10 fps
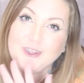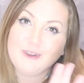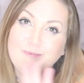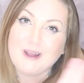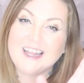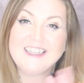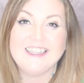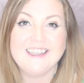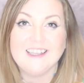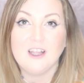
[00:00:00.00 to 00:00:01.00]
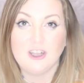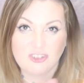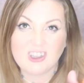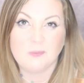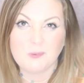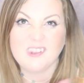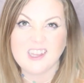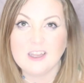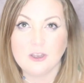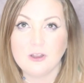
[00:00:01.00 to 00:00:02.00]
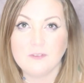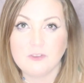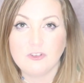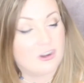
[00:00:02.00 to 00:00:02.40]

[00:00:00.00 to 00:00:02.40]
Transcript: goodbye and Jasmine's eaten all of the